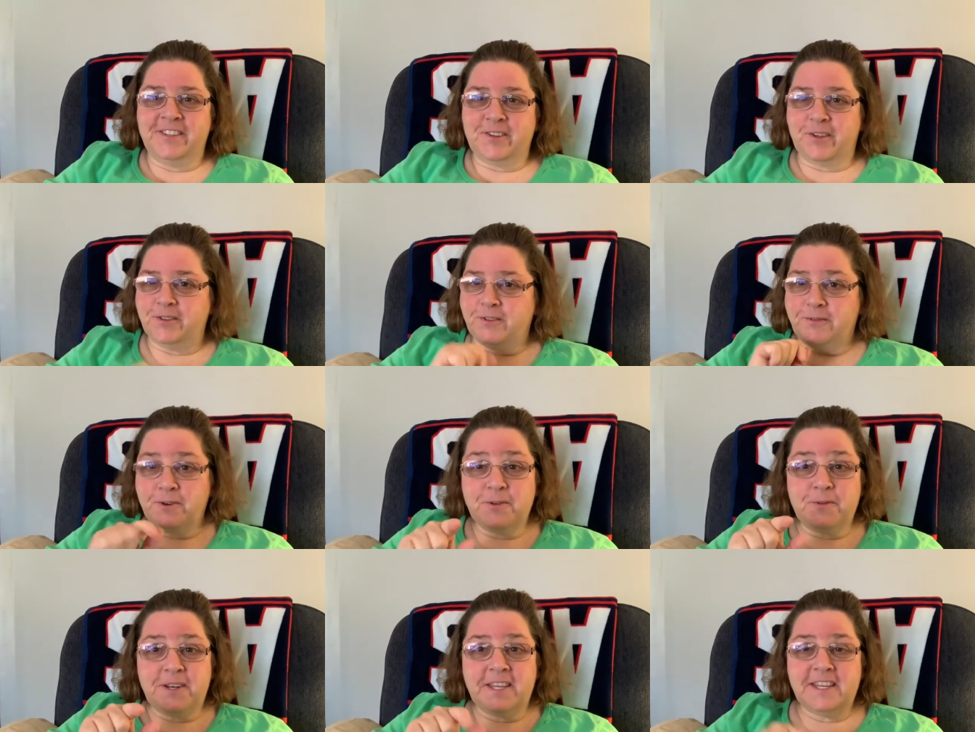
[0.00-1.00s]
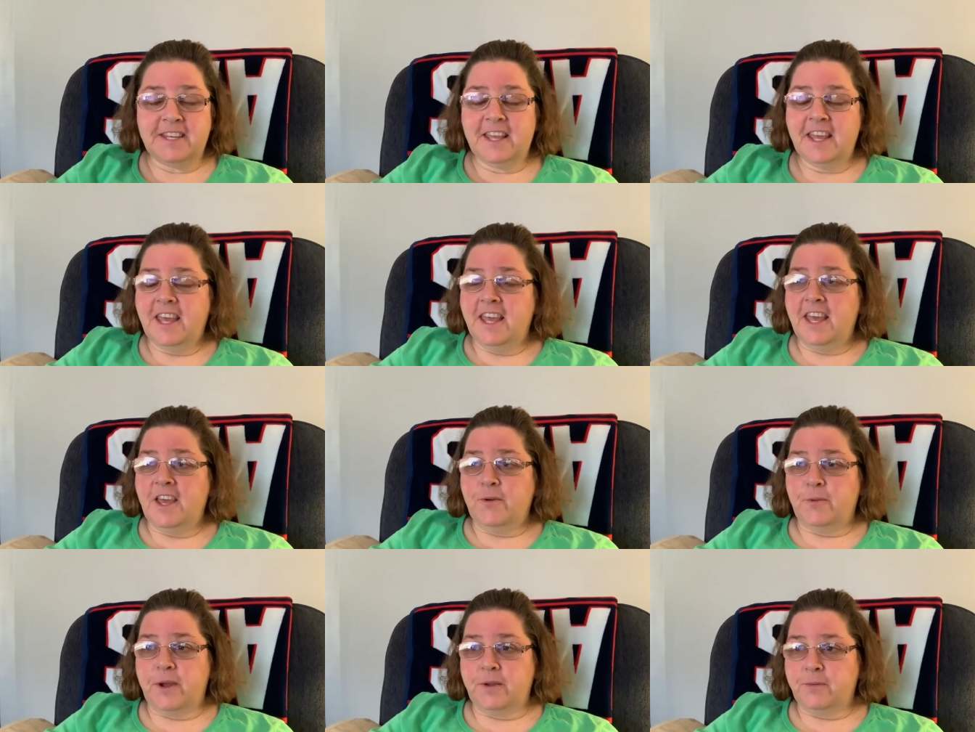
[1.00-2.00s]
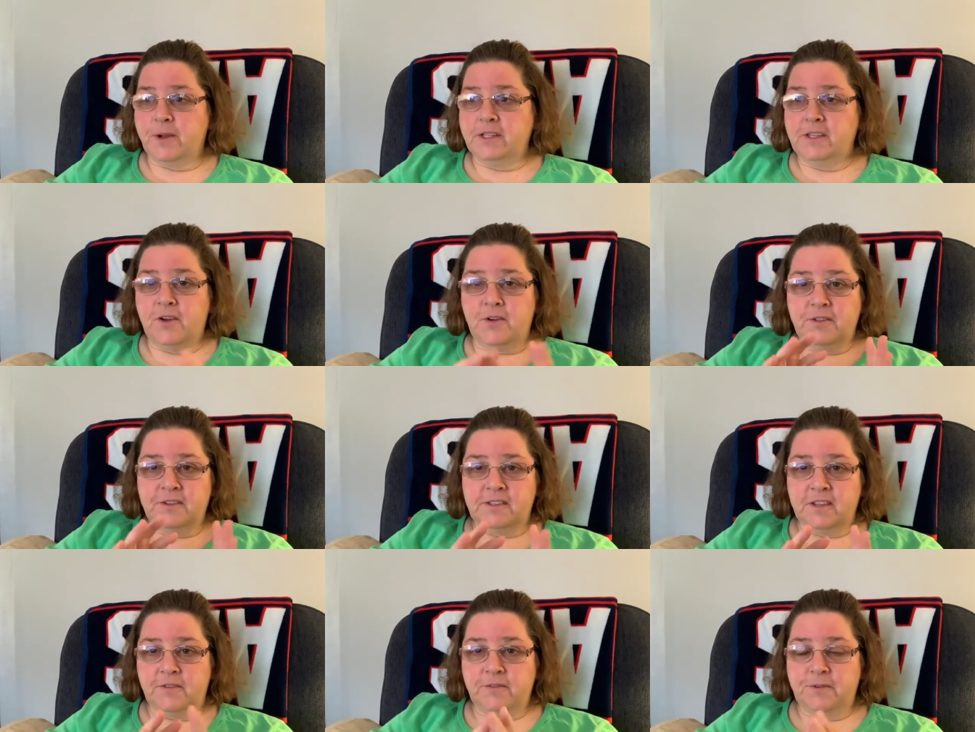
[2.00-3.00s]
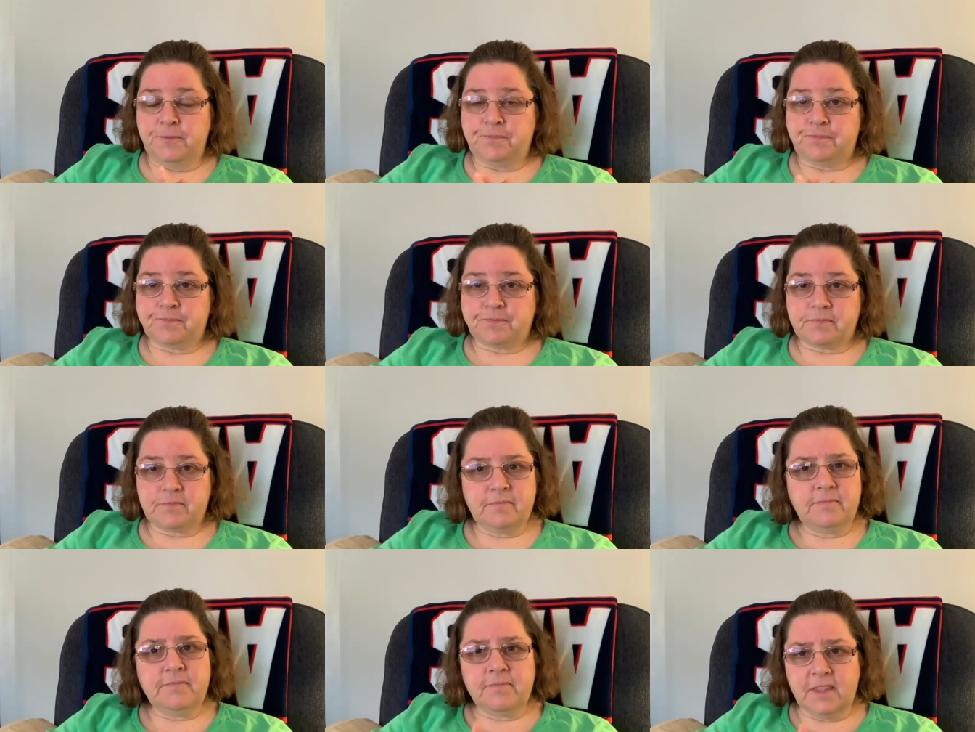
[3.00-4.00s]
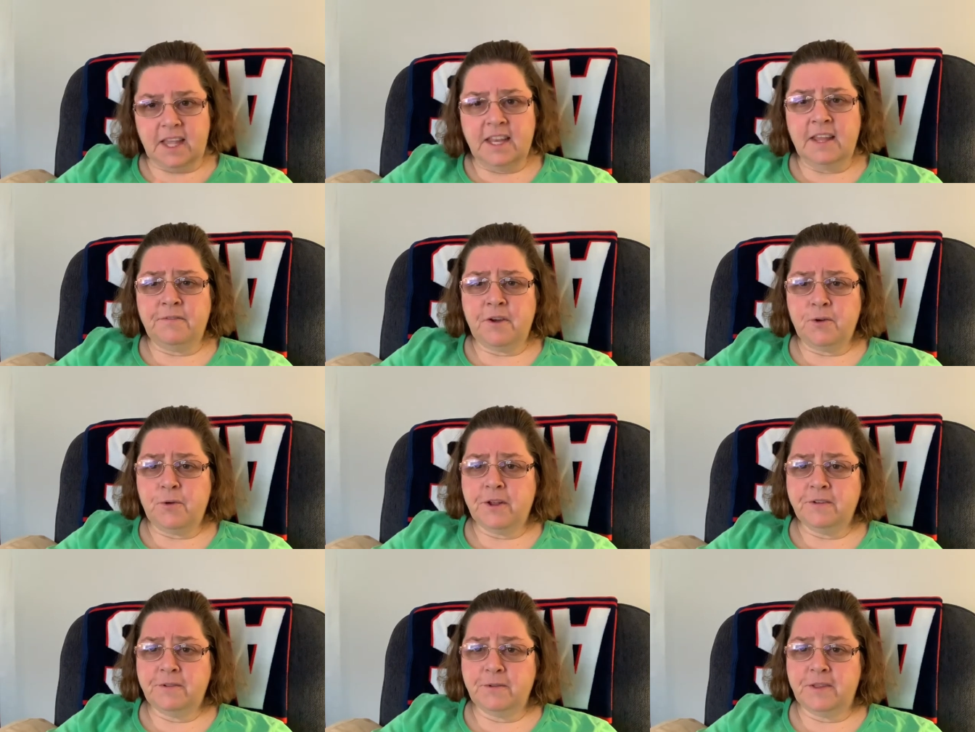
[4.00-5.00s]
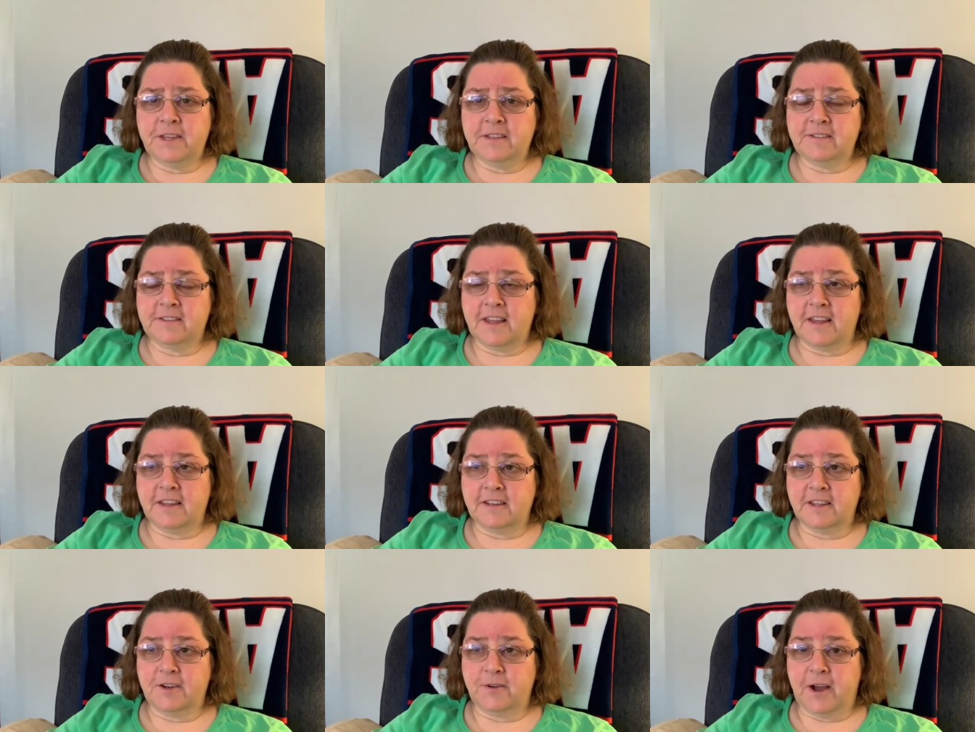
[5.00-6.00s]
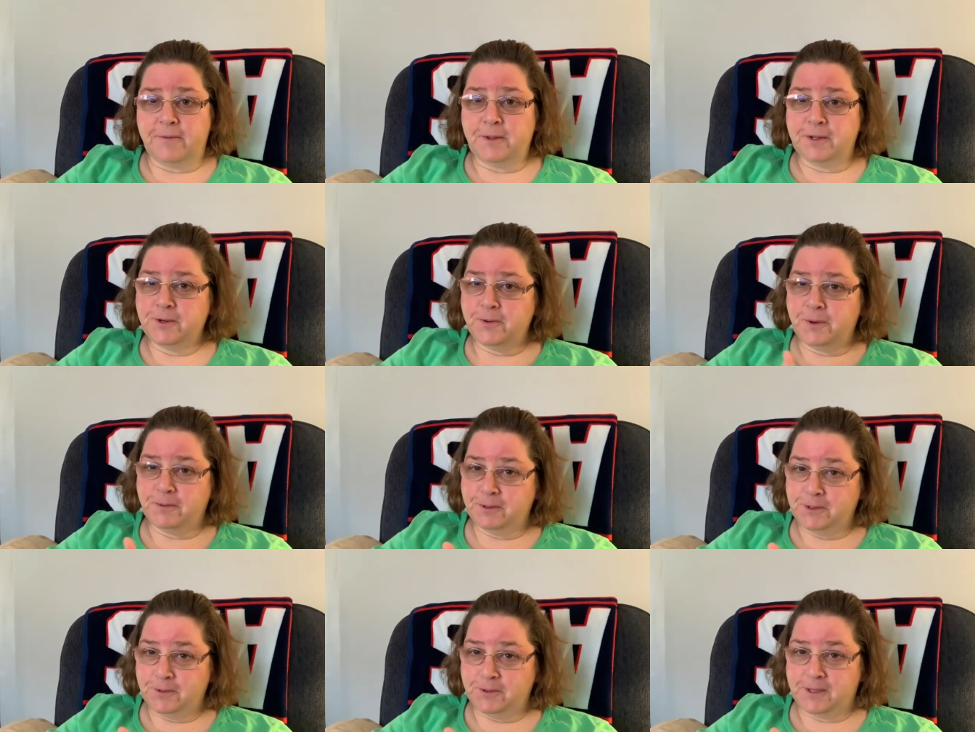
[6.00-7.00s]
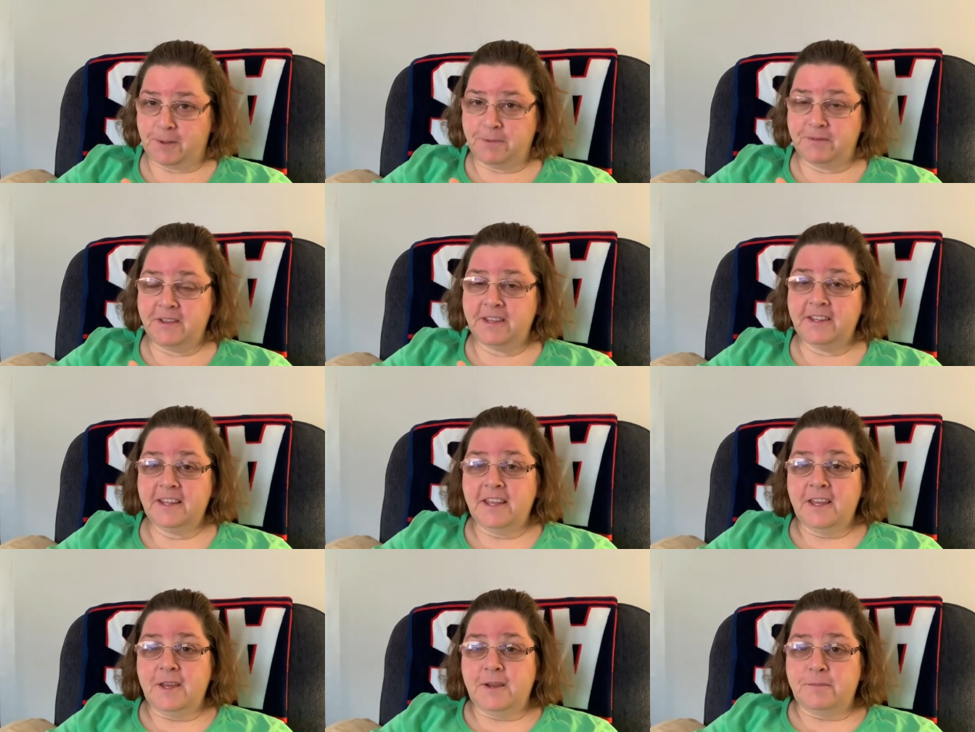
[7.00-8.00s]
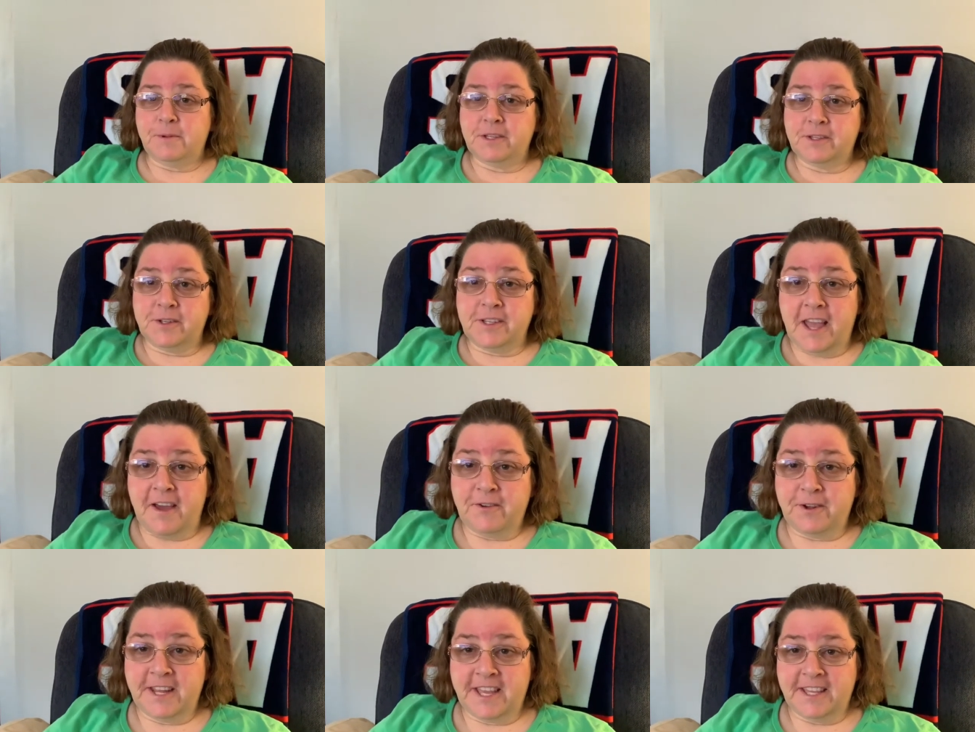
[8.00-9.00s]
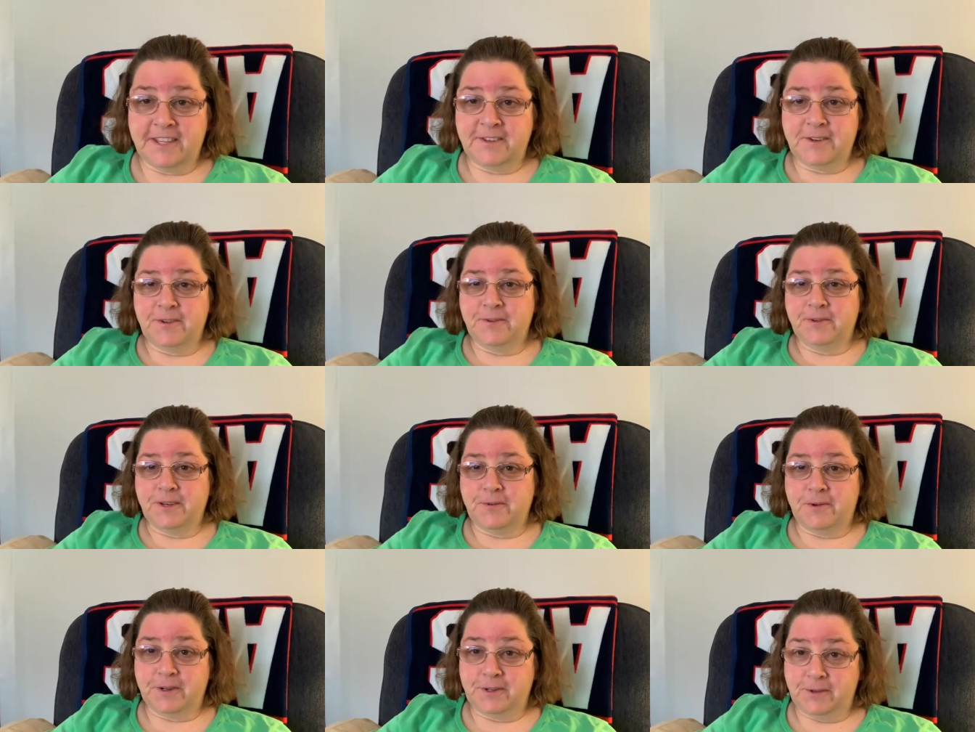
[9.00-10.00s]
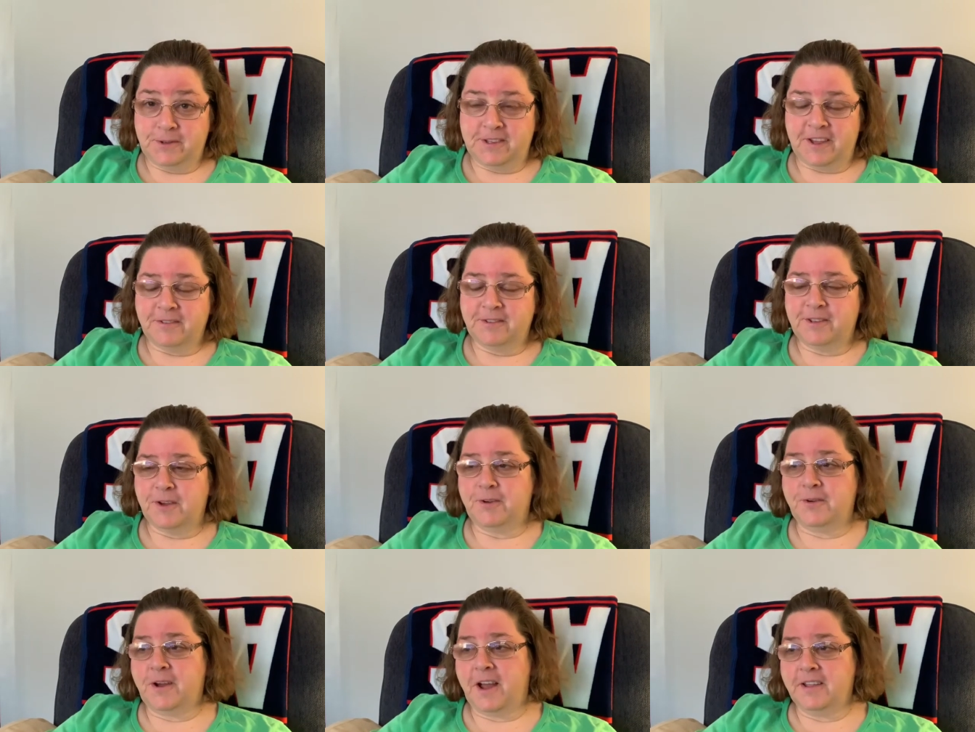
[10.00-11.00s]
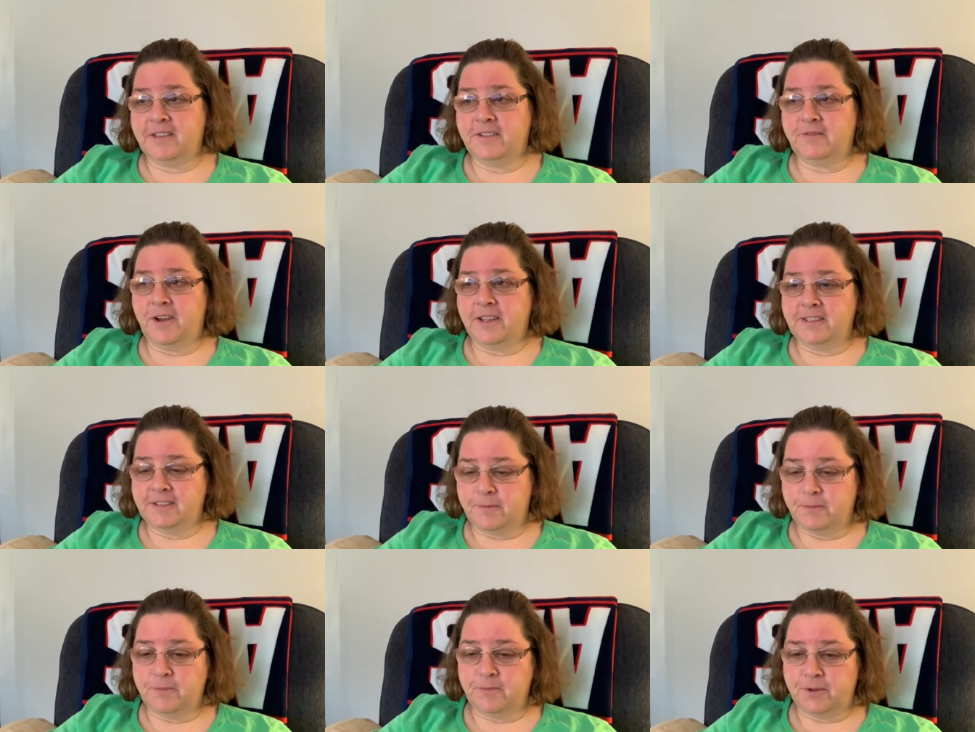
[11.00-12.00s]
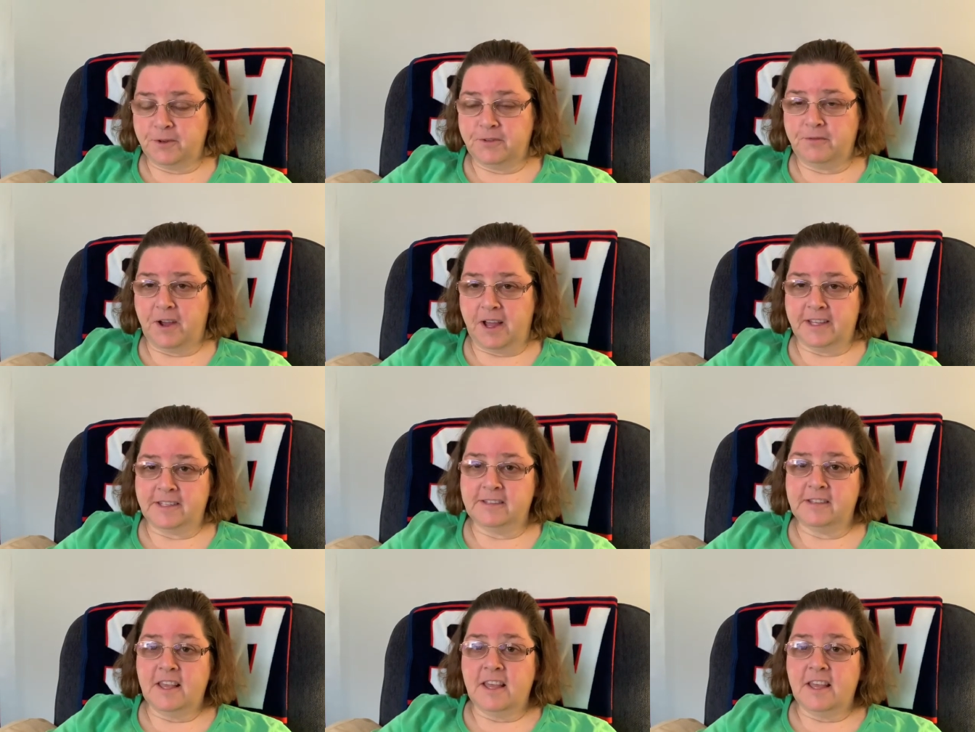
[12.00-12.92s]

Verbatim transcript: So I was the first one in, went right to all the stuff. And I found quite a few things that, you know, I'm not sure what I'm going to do with some of it, but it's good to have on hand when you want to do stuff. So I did find some good finds.